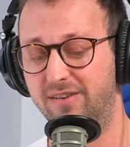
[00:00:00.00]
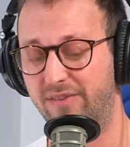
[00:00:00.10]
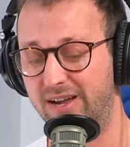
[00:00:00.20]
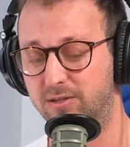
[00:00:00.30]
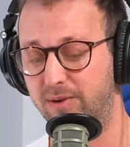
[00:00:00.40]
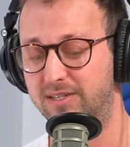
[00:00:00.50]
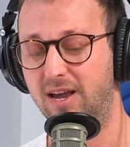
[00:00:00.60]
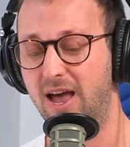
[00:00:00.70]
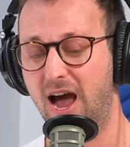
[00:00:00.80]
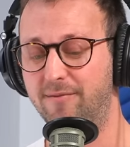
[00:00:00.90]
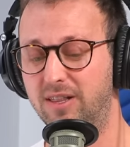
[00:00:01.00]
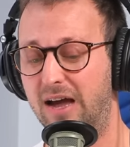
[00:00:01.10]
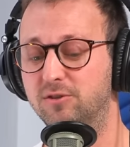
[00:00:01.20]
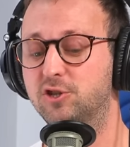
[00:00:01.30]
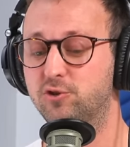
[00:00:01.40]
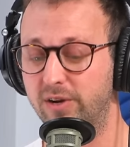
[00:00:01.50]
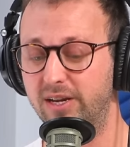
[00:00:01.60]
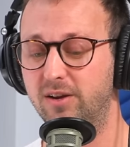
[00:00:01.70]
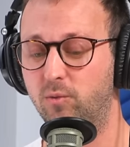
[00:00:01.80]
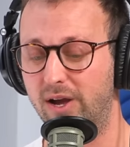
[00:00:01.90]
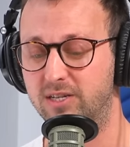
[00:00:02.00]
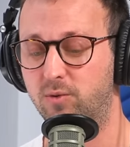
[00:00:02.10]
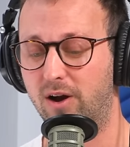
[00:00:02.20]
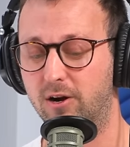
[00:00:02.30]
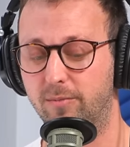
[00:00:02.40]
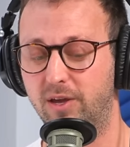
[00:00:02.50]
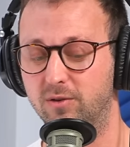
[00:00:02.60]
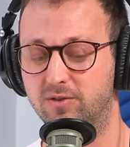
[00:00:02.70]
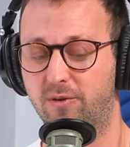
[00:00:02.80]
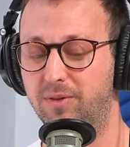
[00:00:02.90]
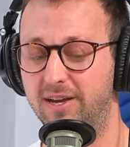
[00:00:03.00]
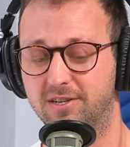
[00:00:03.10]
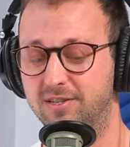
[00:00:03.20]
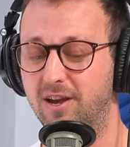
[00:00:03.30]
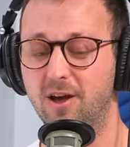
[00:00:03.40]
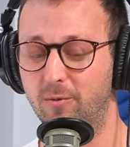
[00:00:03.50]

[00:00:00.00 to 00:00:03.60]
advancements have allowed treated wastewater to be used for places